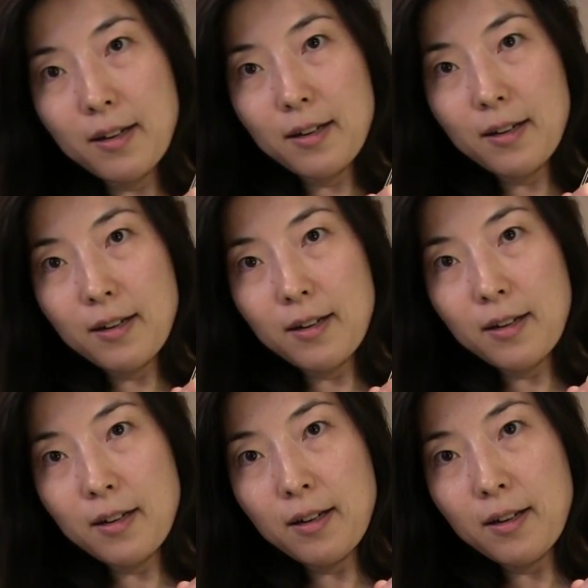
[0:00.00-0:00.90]

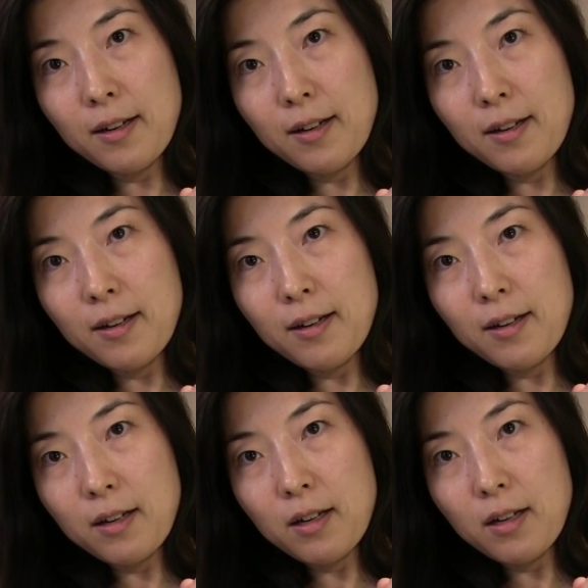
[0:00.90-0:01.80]

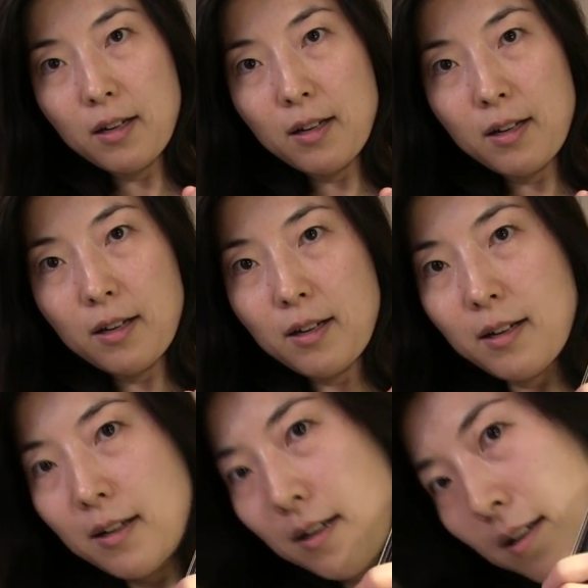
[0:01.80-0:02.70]

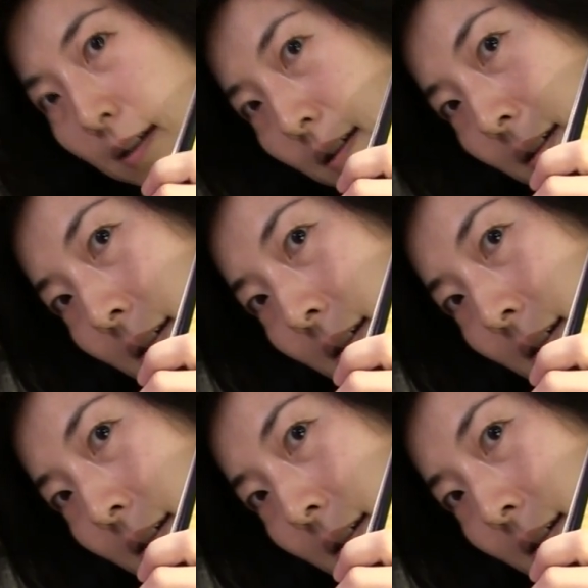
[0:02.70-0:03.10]
Nobody speaks.